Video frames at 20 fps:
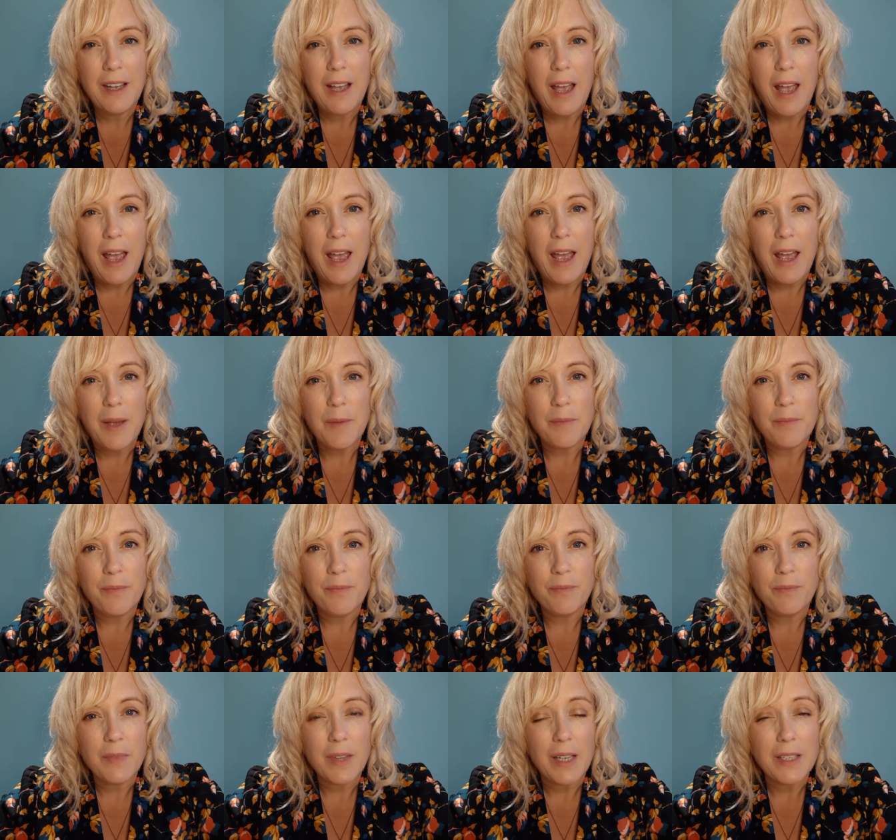
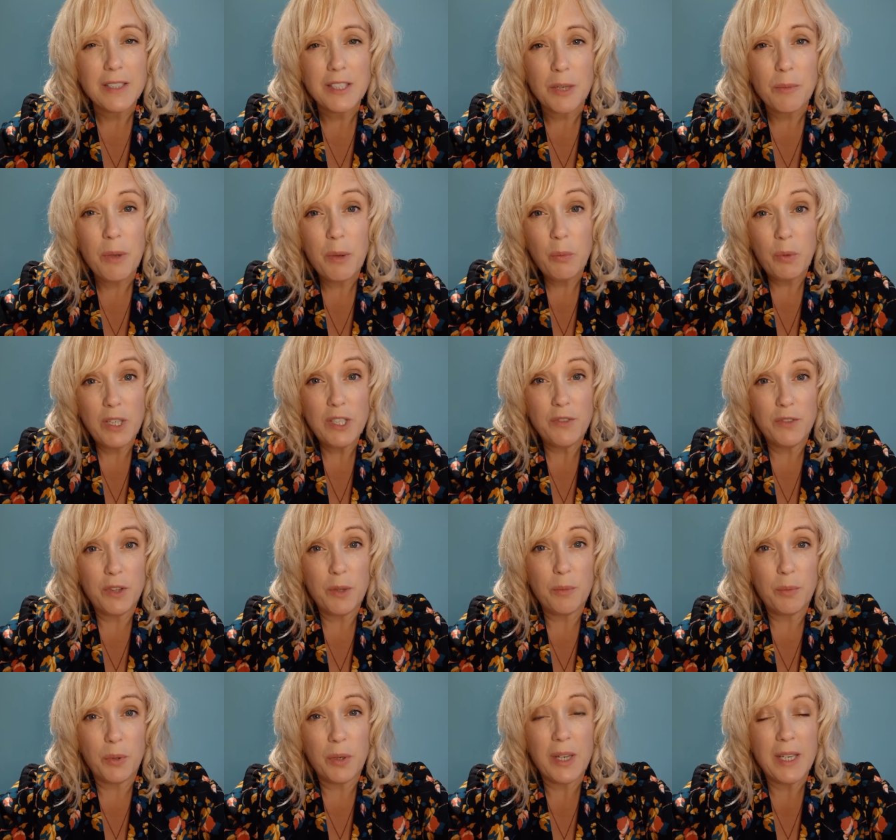Um, and so my wish for the
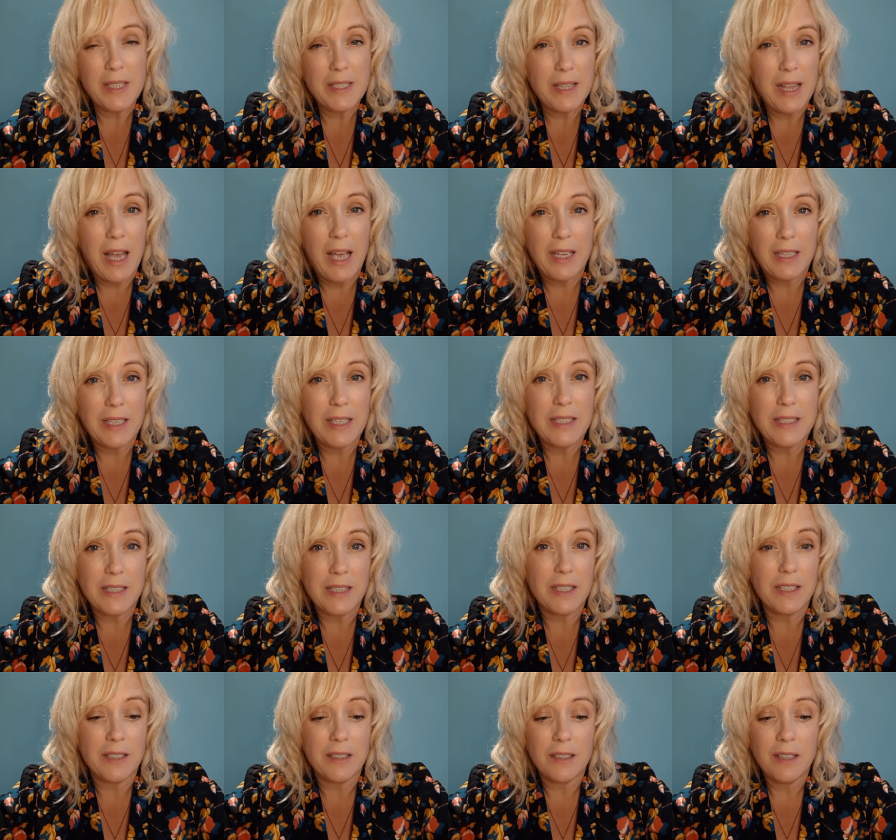book is that, is
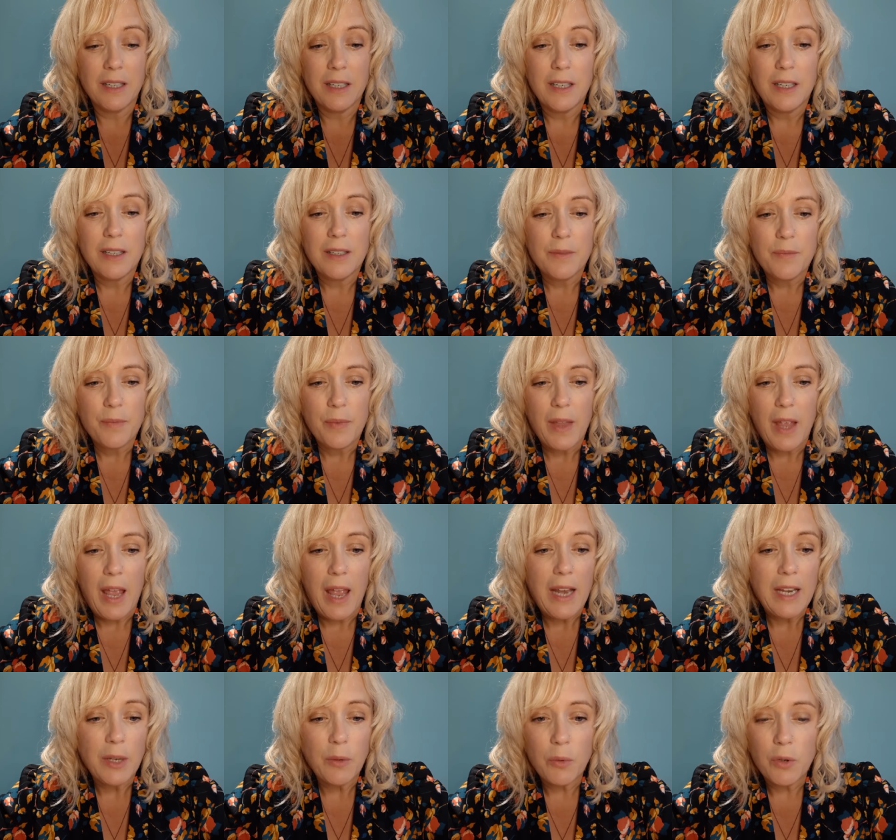that
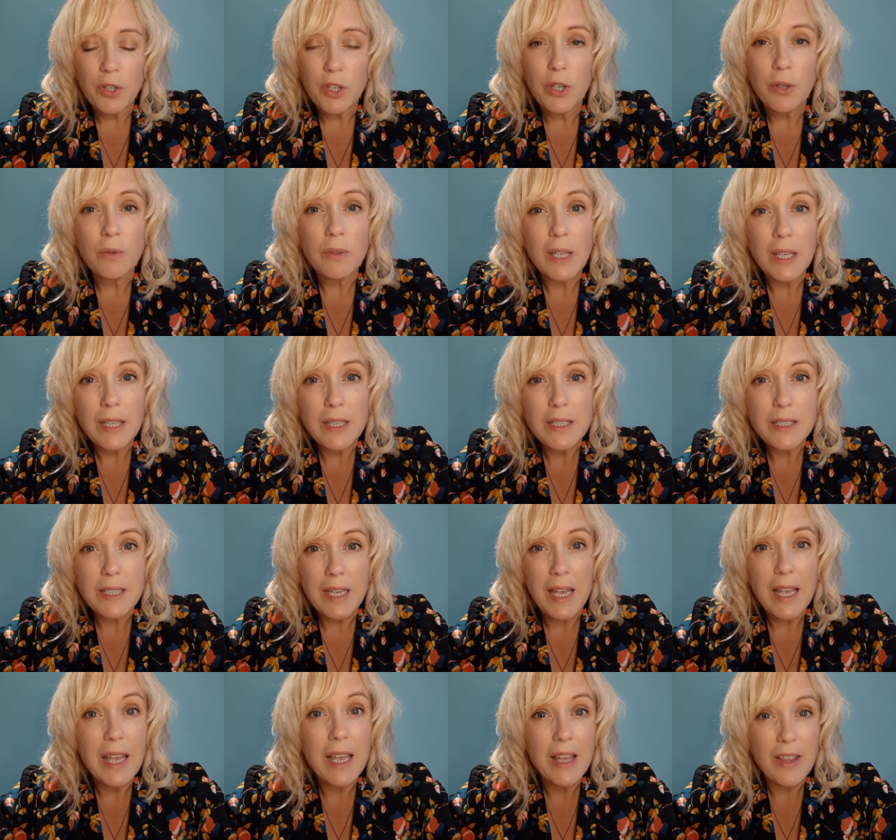anyone who needs to
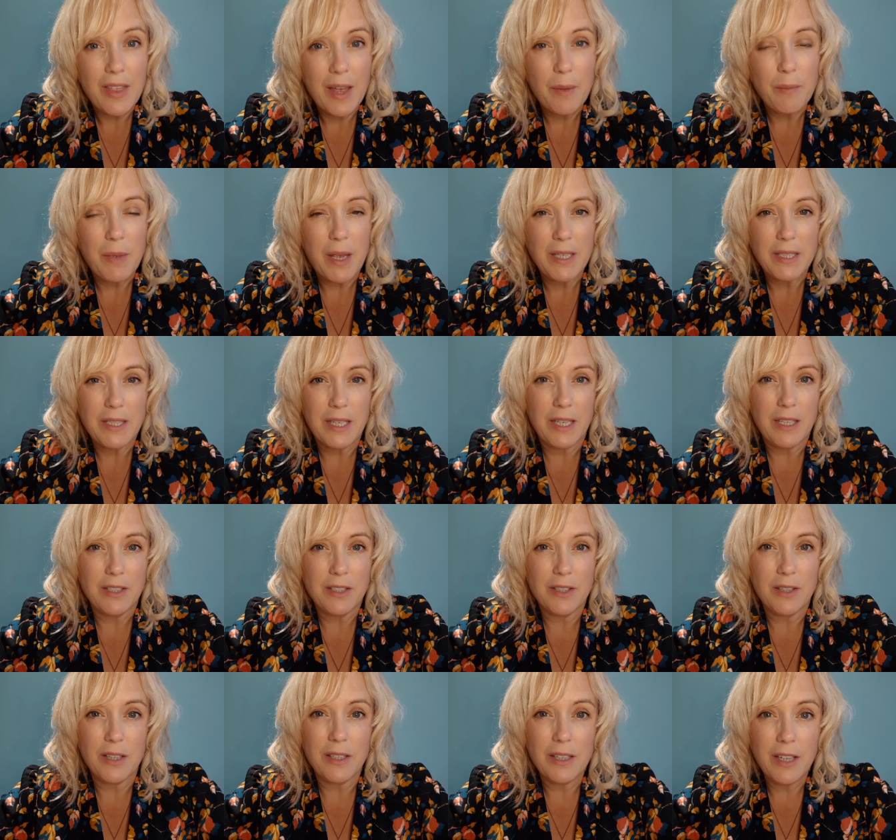hear that
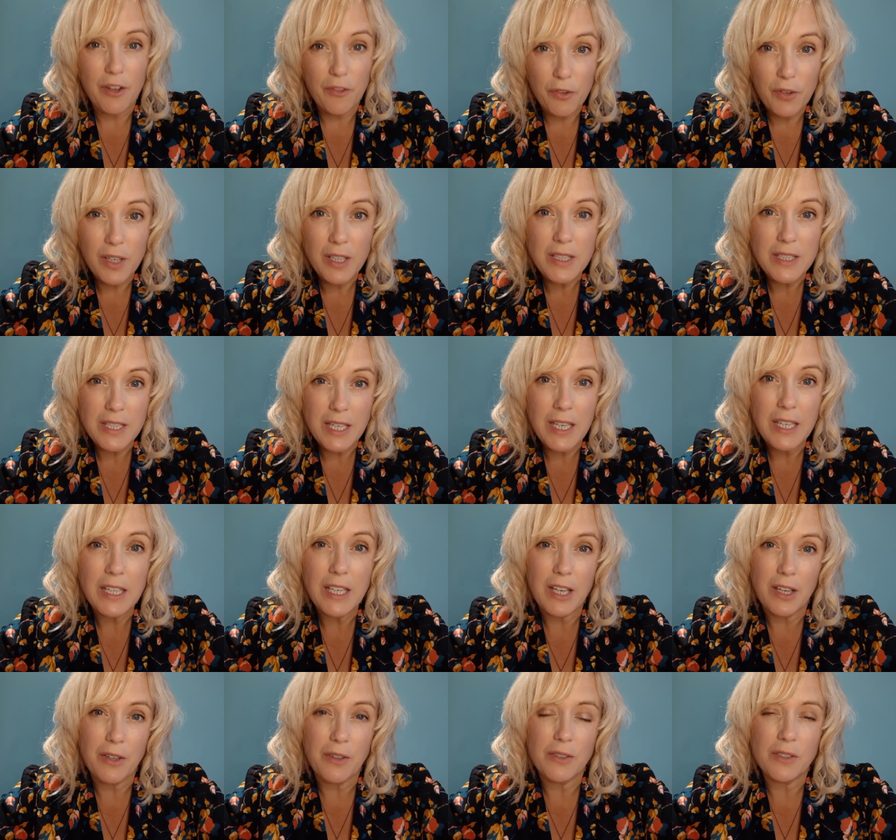message, that love
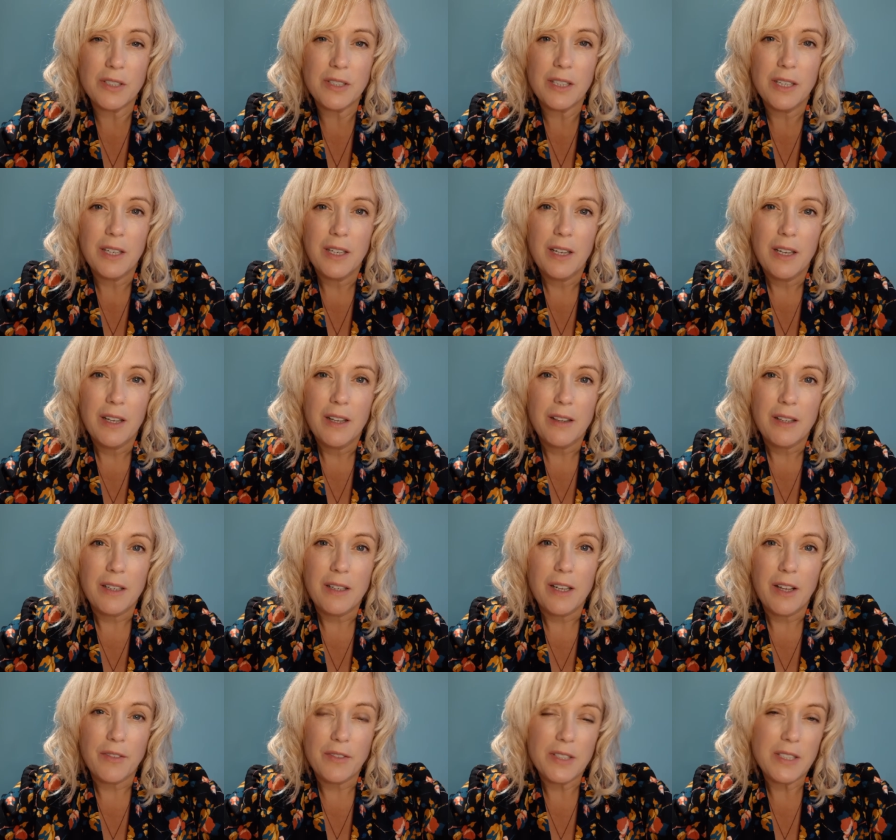continues, that
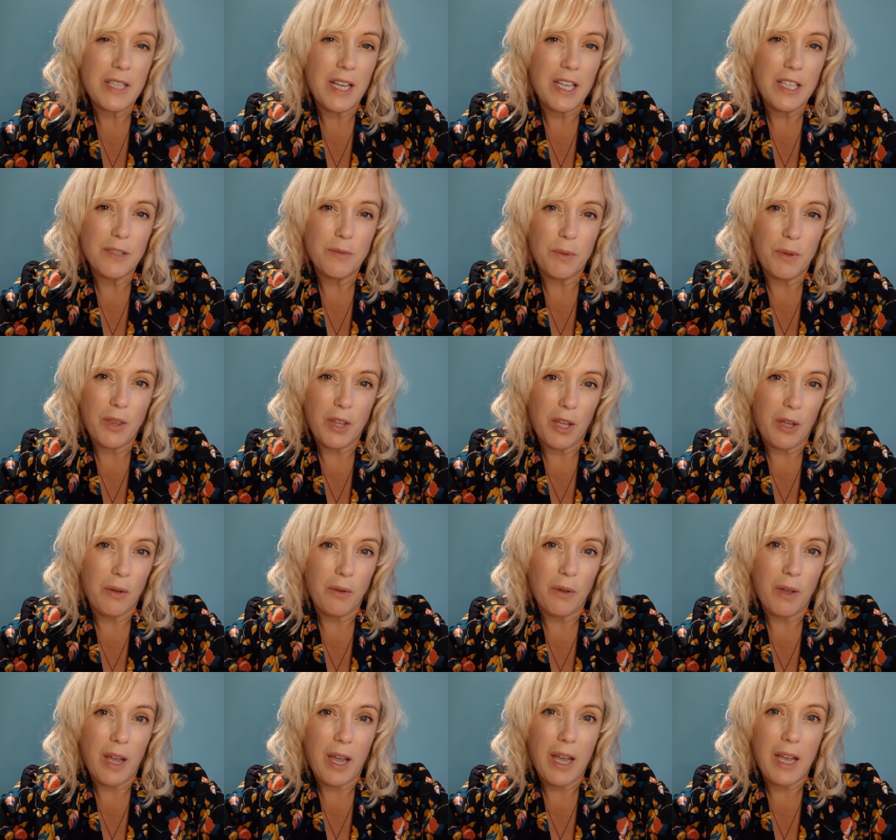love stays with
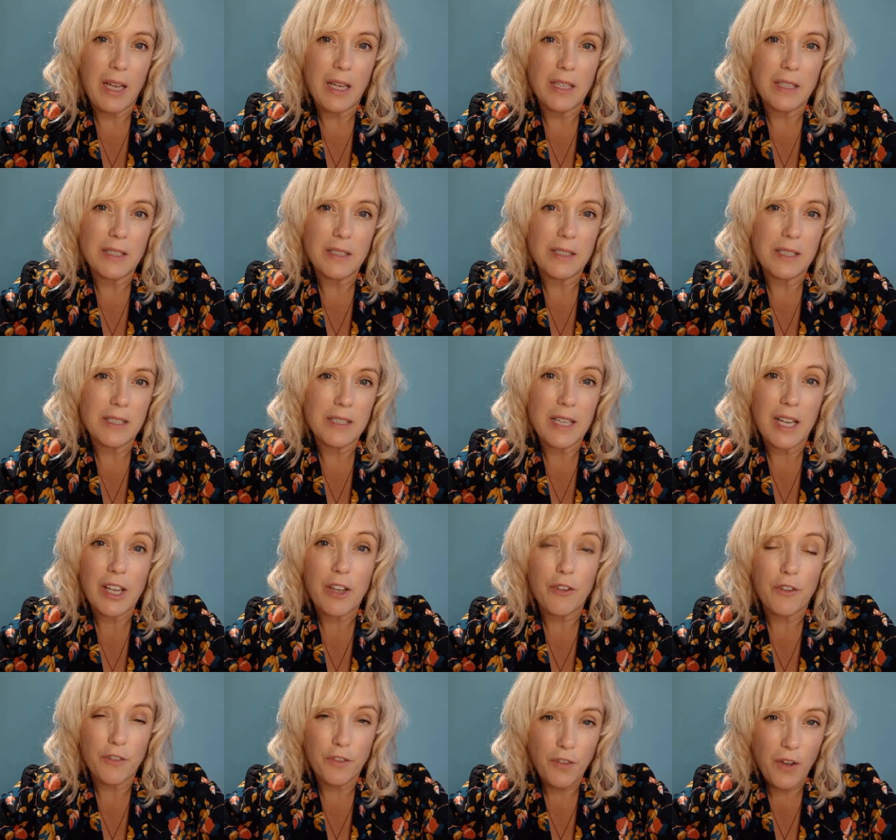you and is like
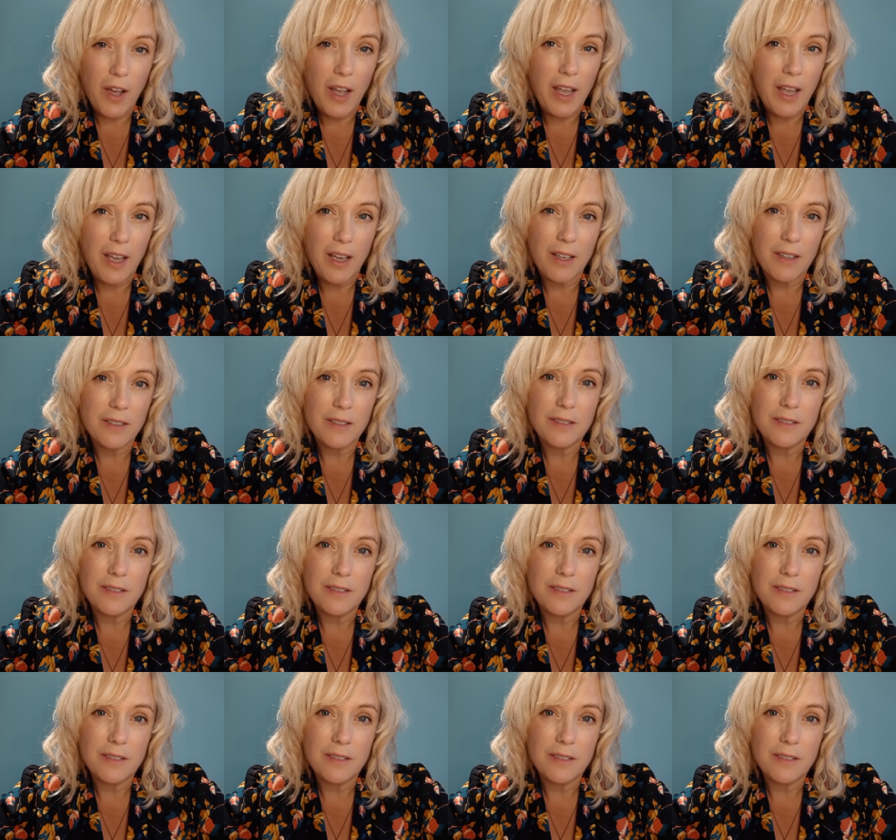a fire